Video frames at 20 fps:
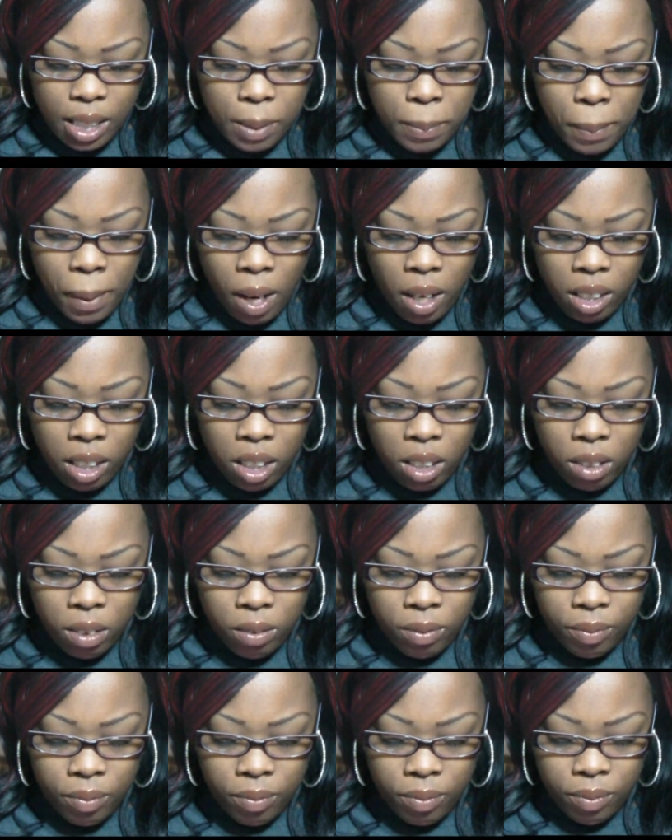that
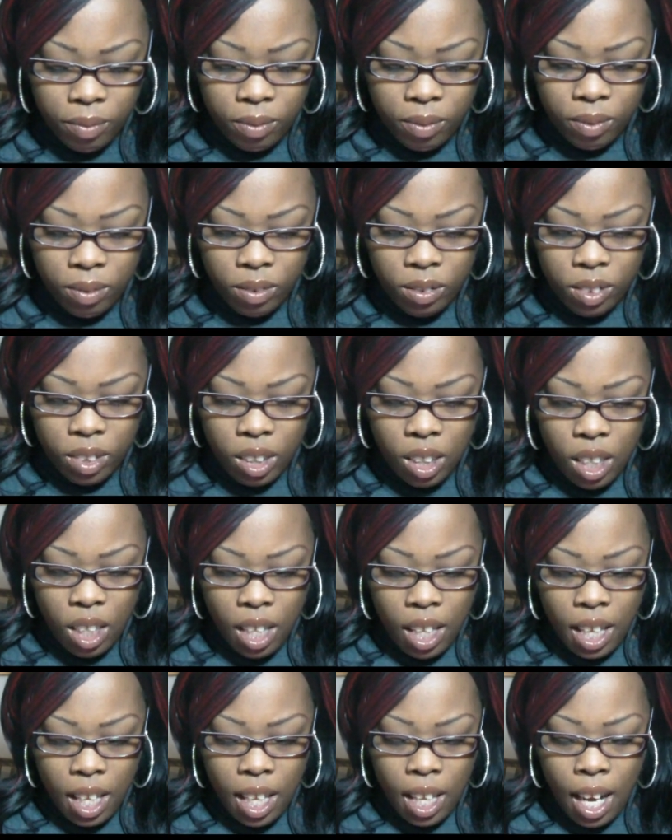sparkle
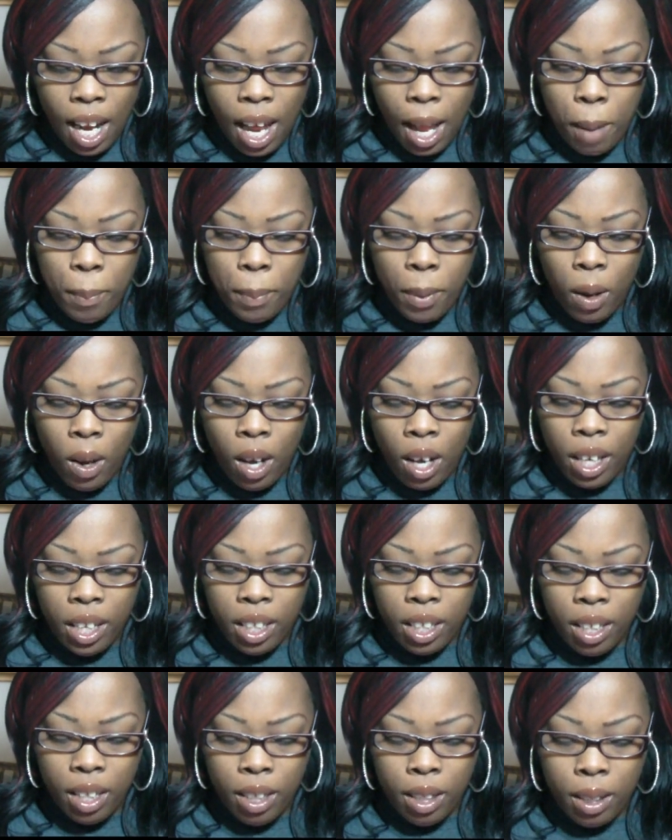and I
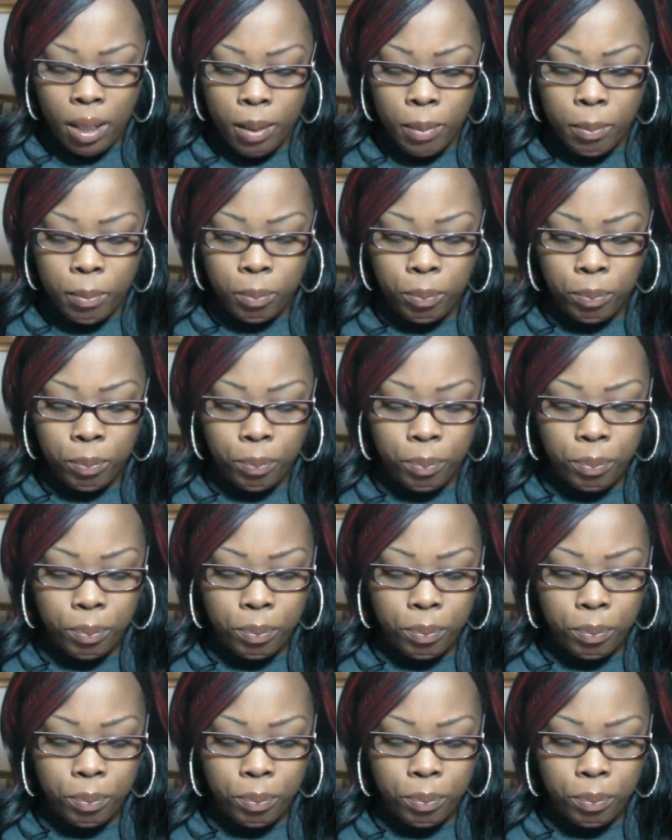bought um,